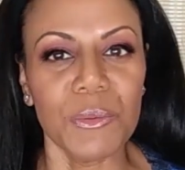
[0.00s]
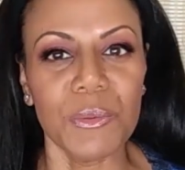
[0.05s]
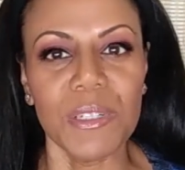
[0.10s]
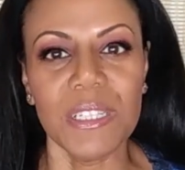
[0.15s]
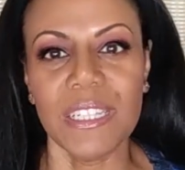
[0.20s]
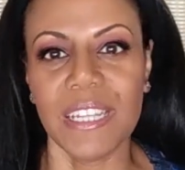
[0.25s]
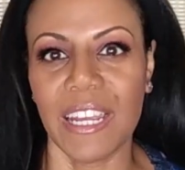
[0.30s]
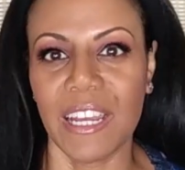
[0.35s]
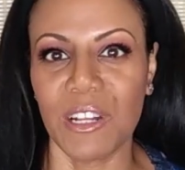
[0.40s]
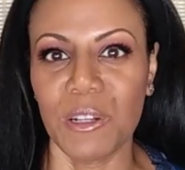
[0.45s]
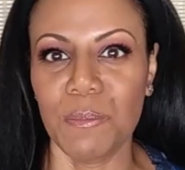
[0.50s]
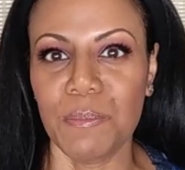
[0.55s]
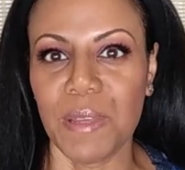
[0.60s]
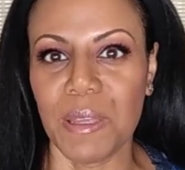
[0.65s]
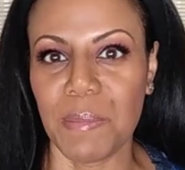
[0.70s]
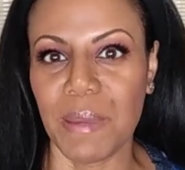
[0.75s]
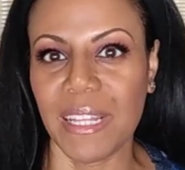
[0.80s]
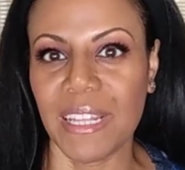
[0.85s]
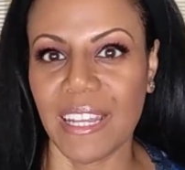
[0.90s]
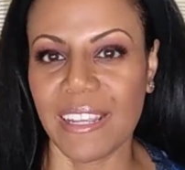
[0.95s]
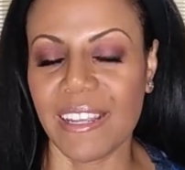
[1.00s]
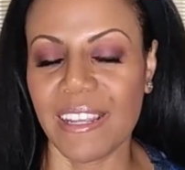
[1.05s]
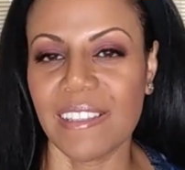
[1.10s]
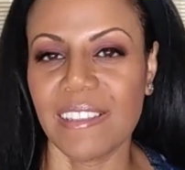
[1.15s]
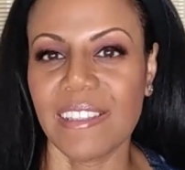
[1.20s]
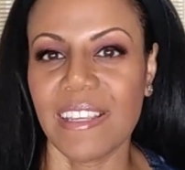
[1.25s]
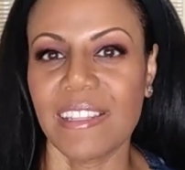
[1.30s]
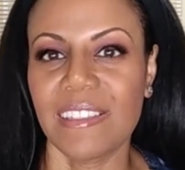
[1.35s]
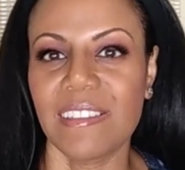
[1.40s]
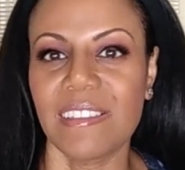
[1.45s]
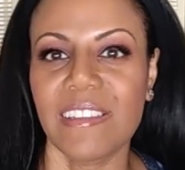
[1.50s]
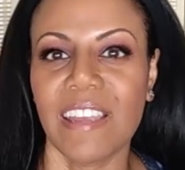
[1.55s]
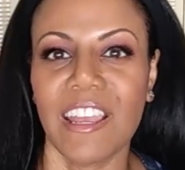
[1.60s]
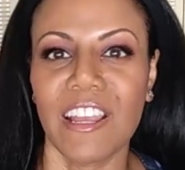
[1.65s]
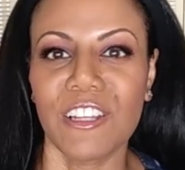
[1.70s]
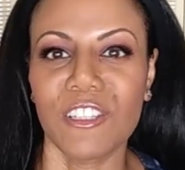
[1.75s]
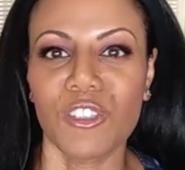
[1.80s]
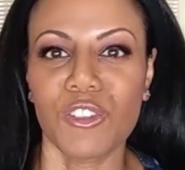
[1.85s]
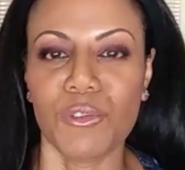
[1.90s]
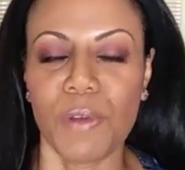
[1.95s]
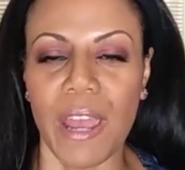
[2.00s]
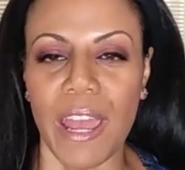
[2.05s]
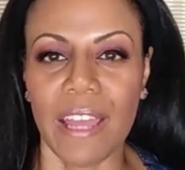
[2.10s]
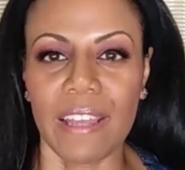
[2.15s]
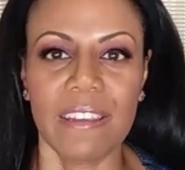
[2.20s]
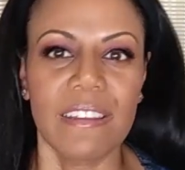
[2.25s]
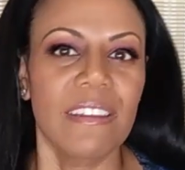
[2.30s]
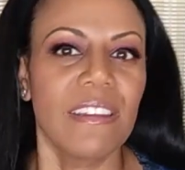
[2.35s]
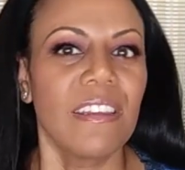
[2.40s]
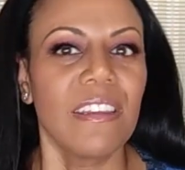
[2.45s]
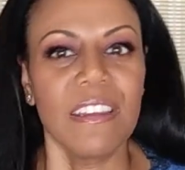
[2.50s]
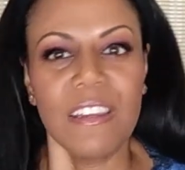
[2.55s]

really helping me, like I said, stay on track